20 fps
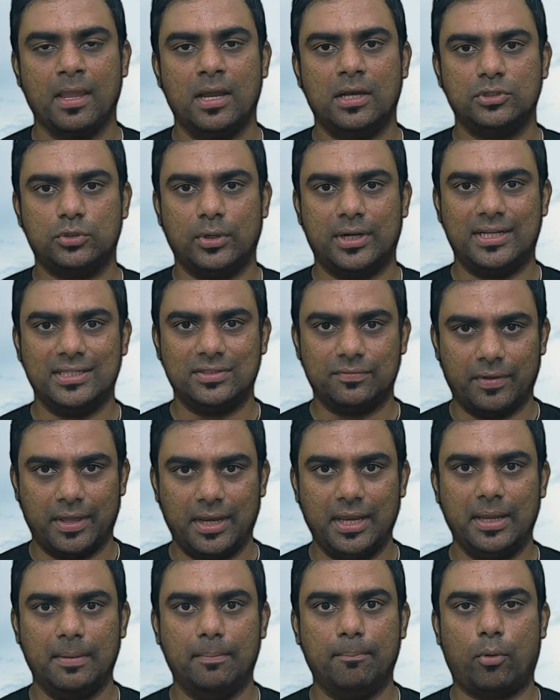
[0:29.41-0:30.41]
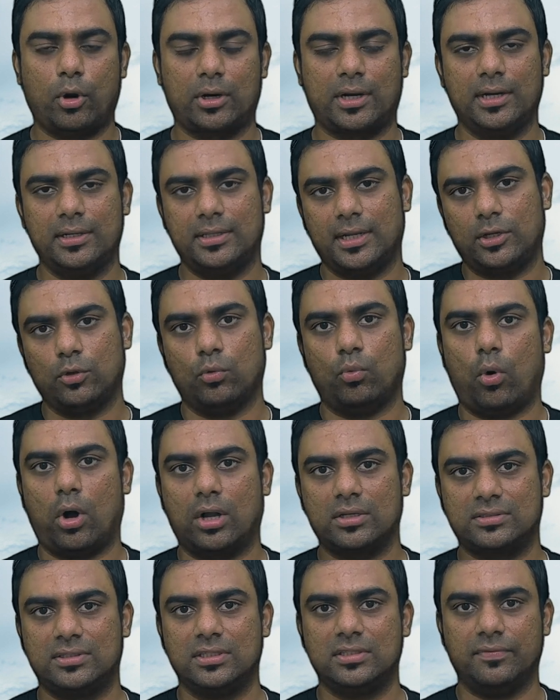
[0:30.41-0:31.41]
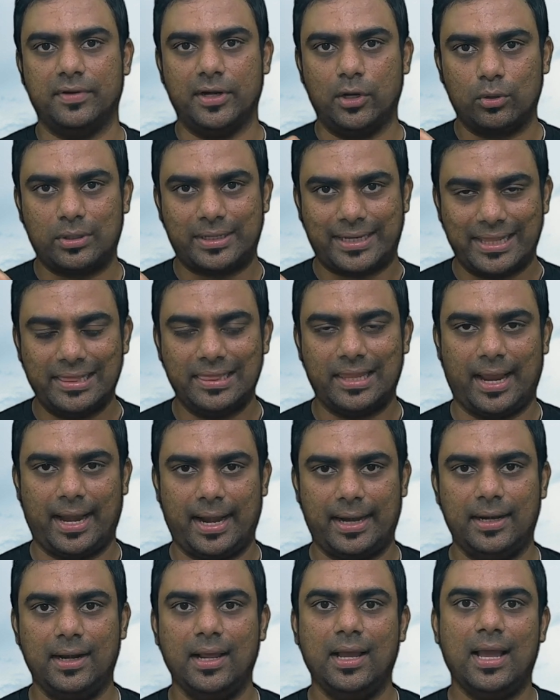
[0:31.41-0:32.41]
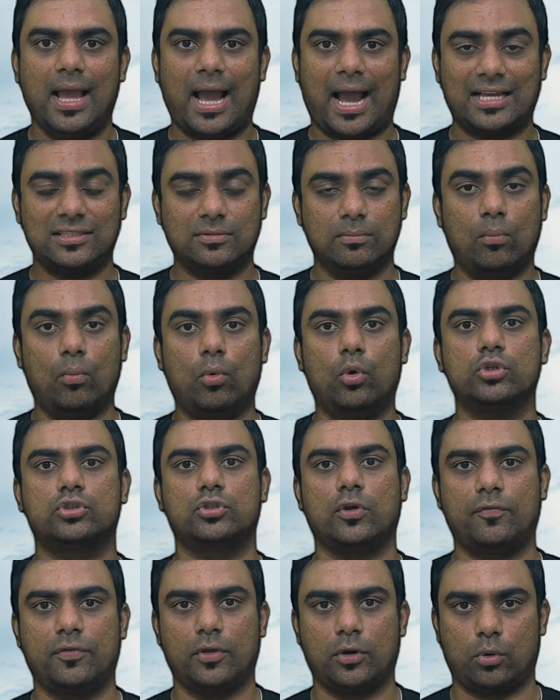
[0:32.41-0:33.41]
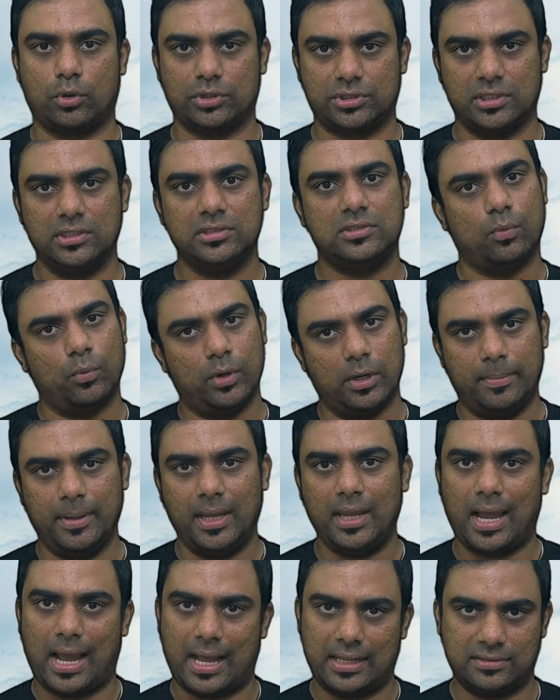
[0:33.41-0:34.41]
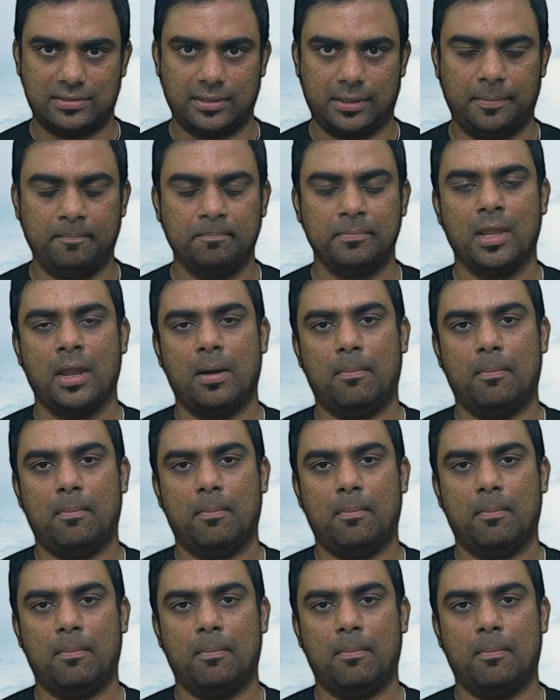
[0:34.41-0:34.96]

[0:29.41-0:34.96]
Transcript: So it is very important that you watch this video till the end, as most of your questions will be answered.